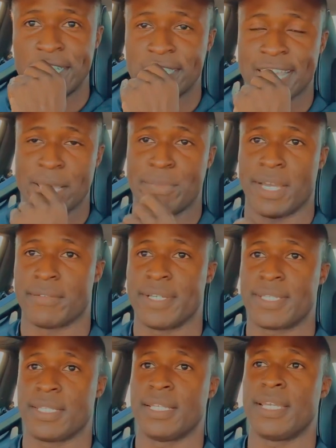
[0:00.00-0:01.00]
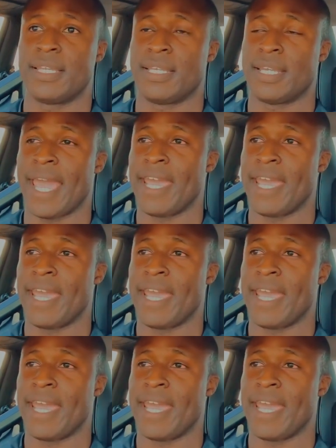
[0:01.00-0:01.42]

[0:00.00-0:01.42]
just came out recently, the